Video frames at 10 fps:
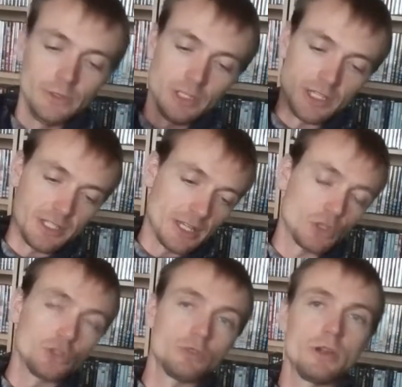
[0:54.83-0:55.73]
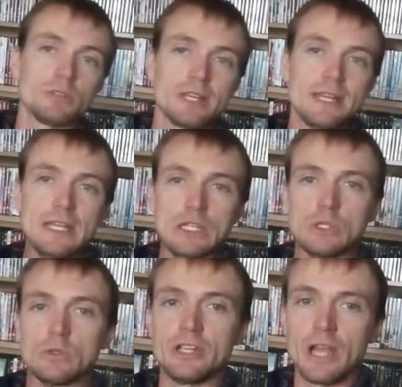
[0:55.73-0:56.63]
They're 600 mils each, so
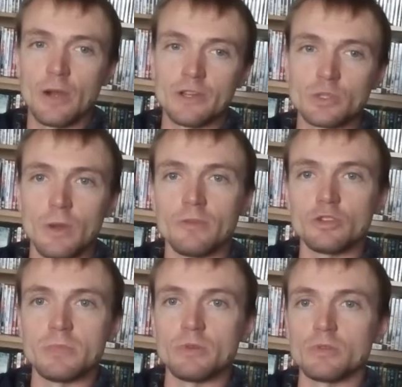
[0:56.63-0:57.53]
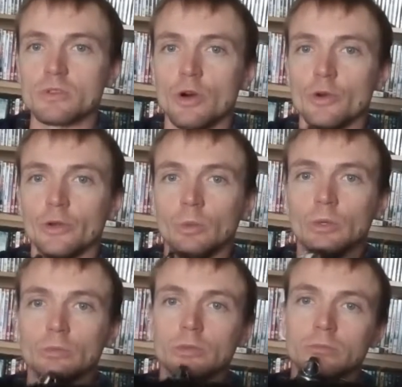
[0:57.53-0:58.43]
she carries 1200 mils on her
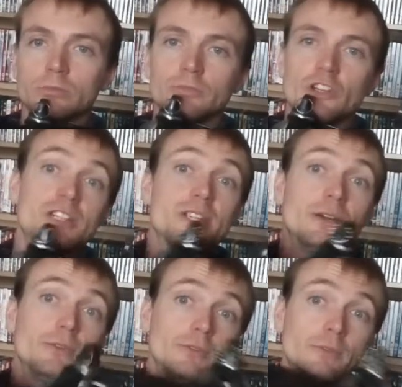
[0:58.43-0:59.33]
own for herself.